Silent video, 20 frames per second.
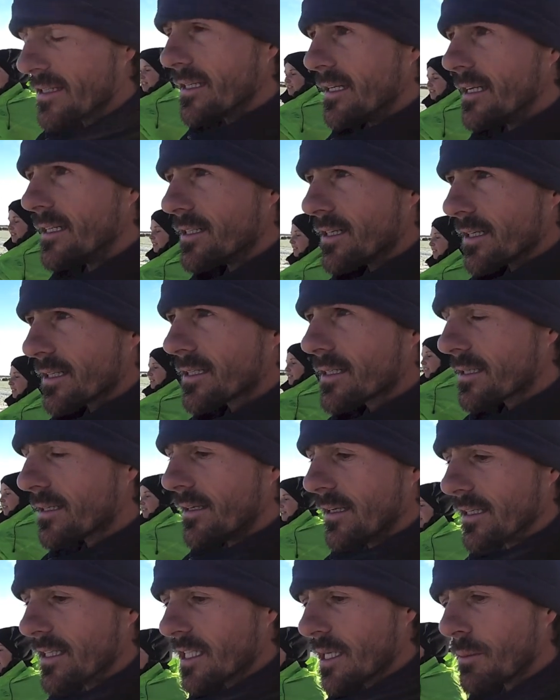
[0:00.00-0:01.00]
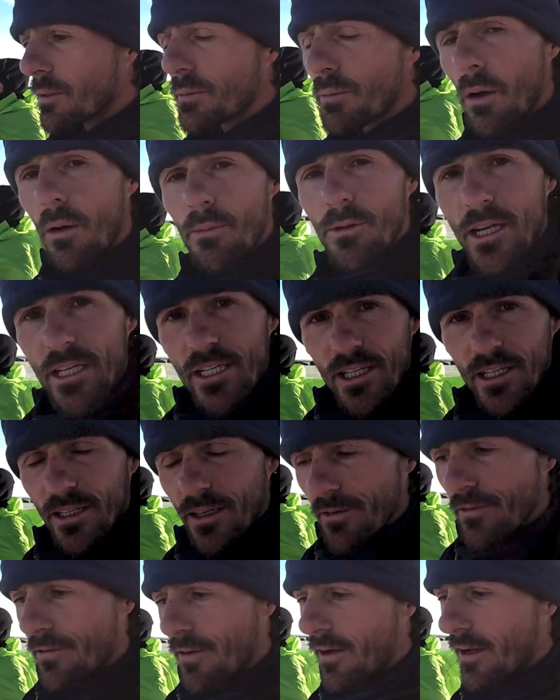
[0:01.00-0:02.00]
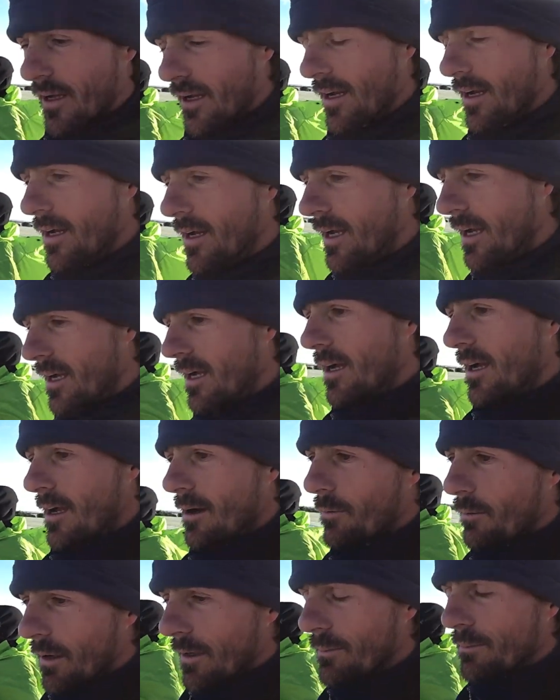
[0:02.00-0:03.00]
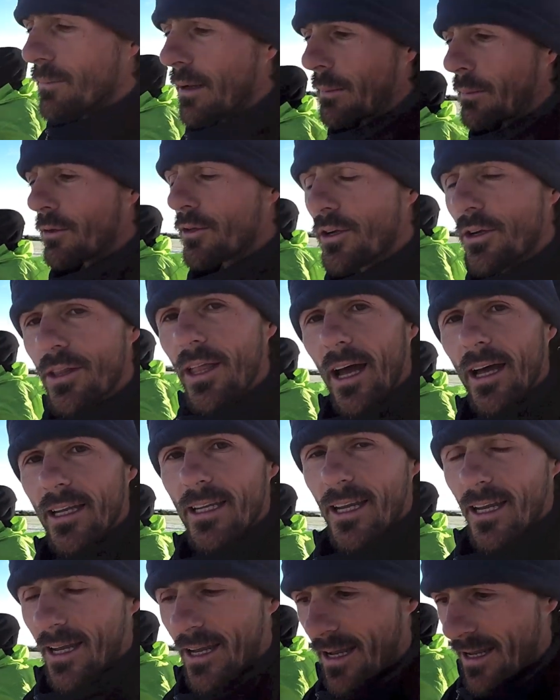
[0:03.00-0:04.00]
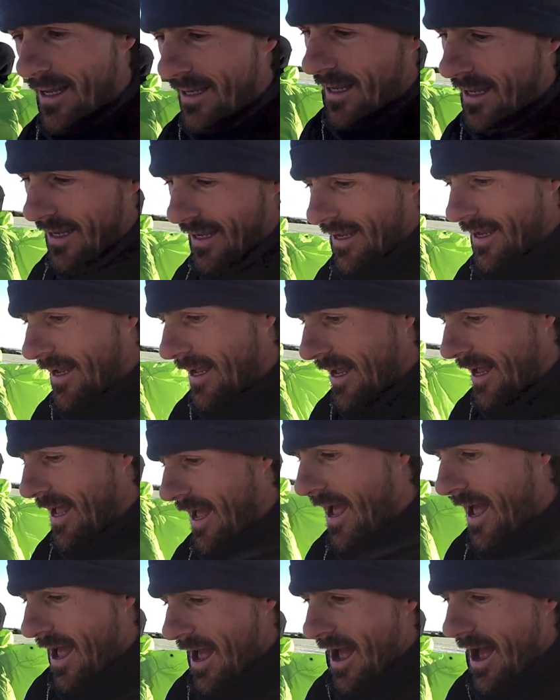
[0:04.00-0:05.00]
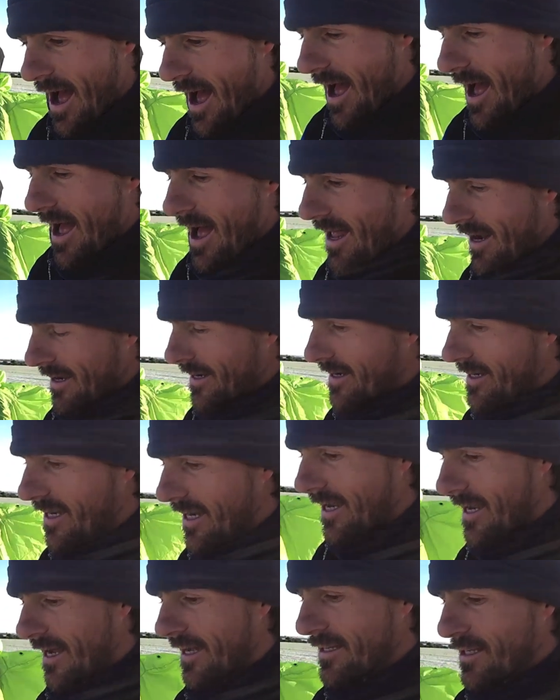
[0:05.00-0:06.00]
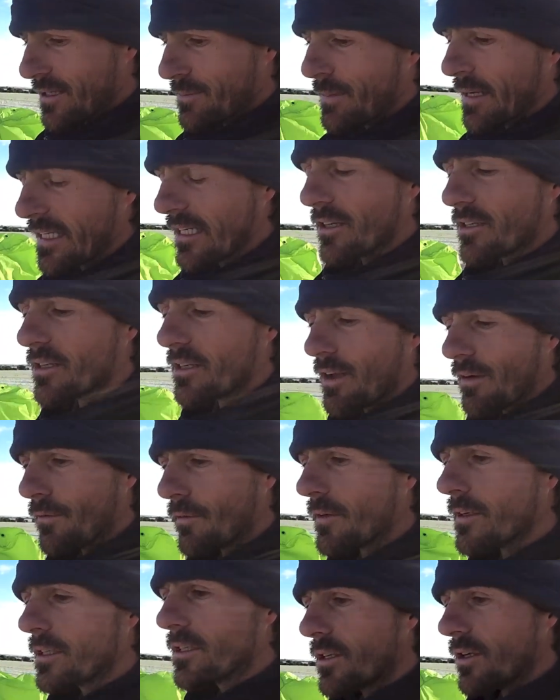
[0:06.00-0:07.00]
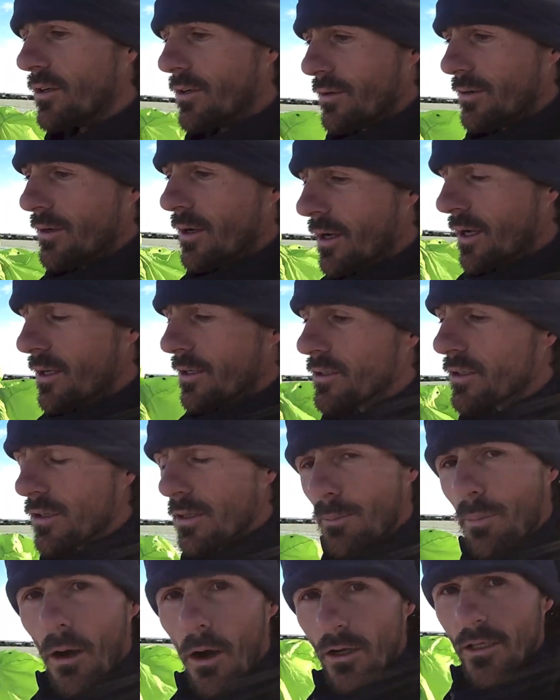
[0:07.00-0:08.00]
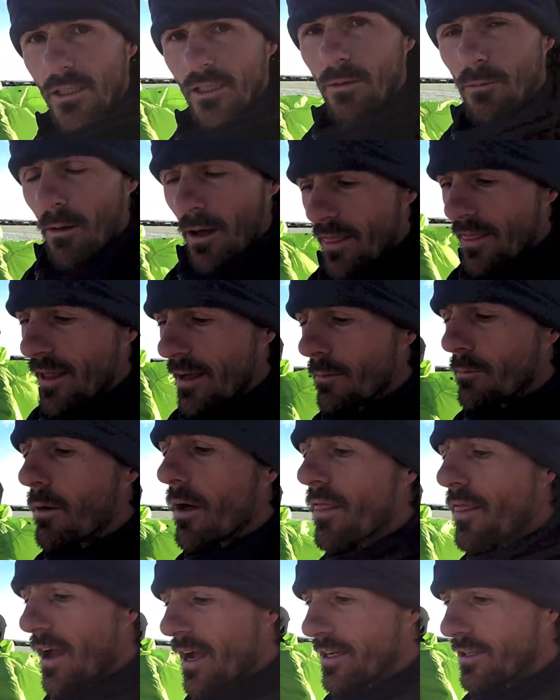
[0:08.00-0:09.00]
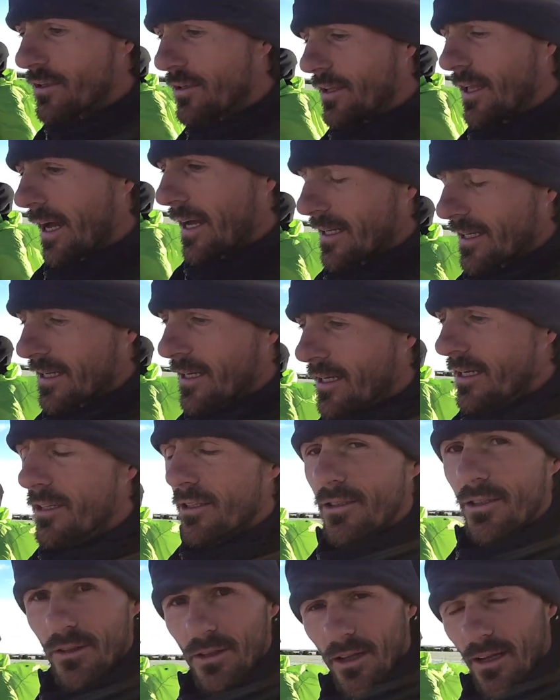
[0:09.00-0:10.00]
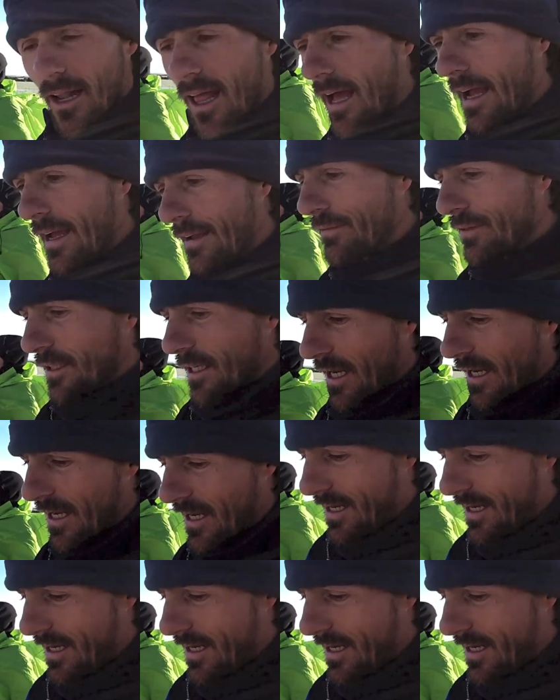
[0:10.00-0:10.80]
it's, it just it's so much more appreciative when people do that and it just makes such a difference to to the person when they, when they do that to their lives